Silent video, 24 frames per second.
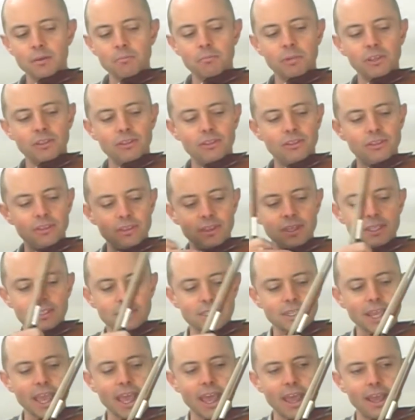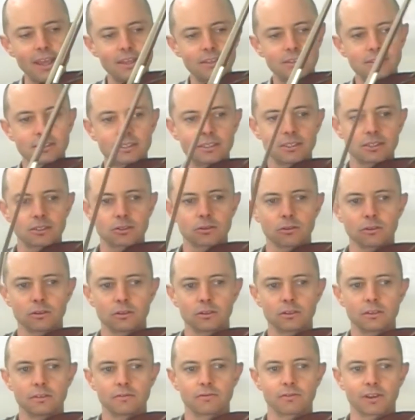but this has this
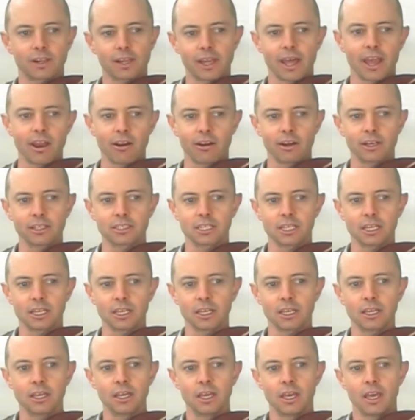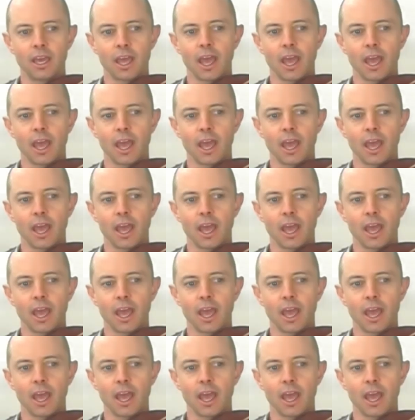sort of clarity